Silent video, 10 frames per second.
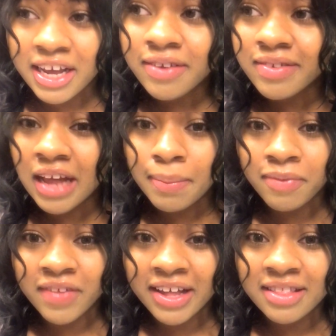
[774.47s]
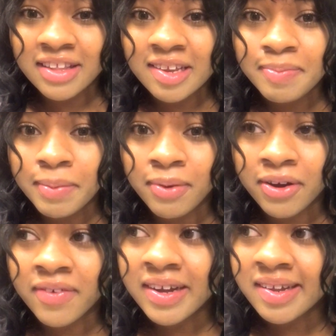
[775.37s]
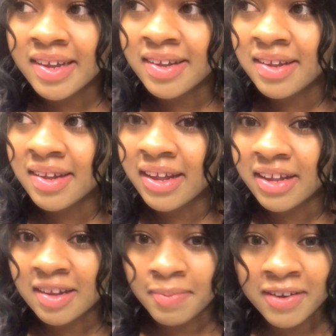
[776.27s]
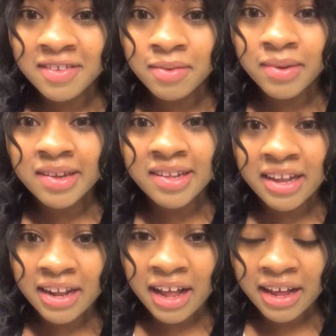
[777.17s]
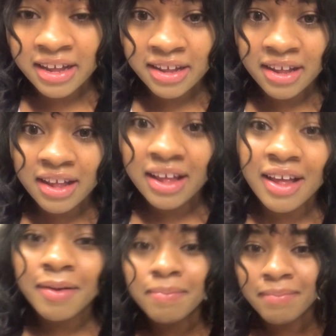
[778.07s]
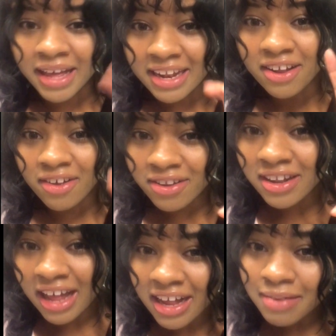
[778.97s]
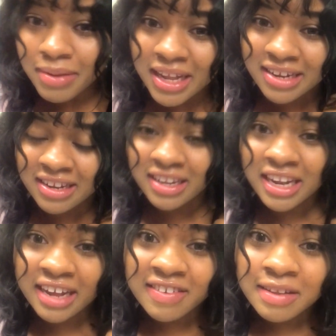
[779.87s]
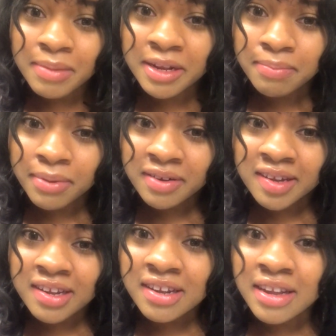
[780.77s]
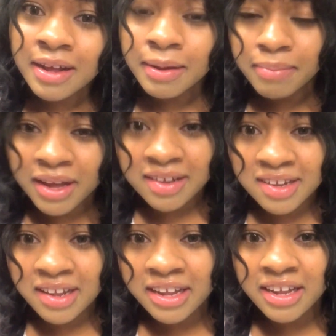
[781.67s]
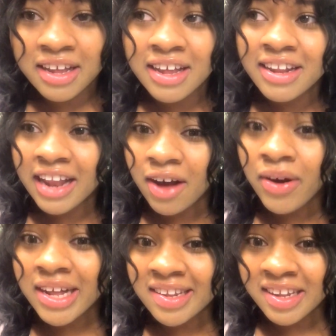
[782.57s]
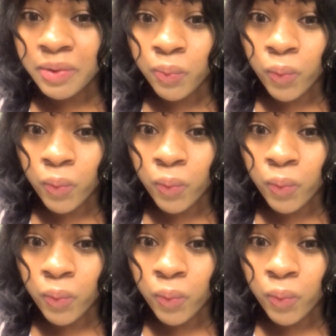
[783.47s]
And on top of that, these people are crazy because it's, like, especially the ones that I met online but like didn't actually meet in person, because it's like, now I see